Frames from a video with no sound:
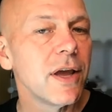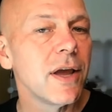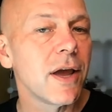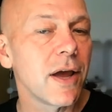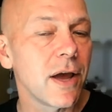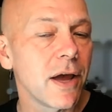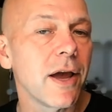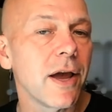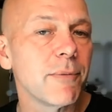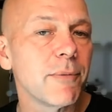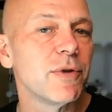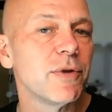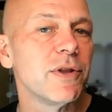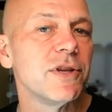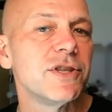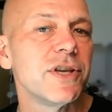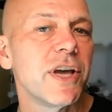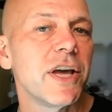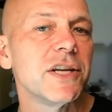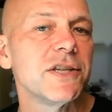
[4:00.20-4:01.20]
I'm really
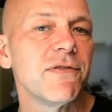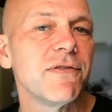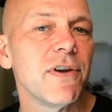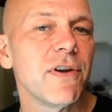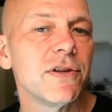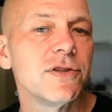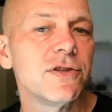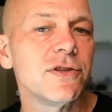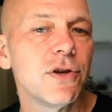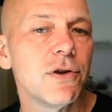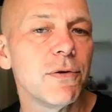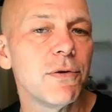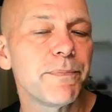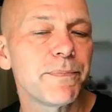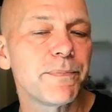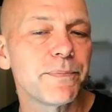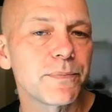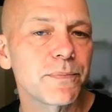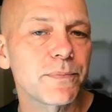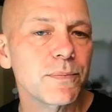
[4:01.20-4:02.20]
satisfied. So
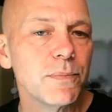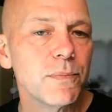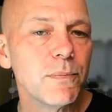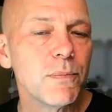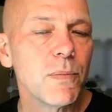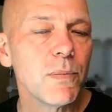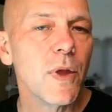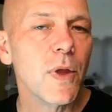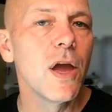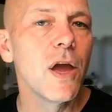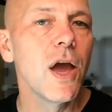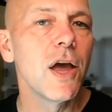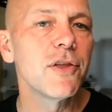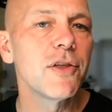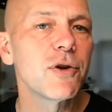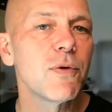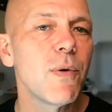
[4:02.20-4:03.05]
the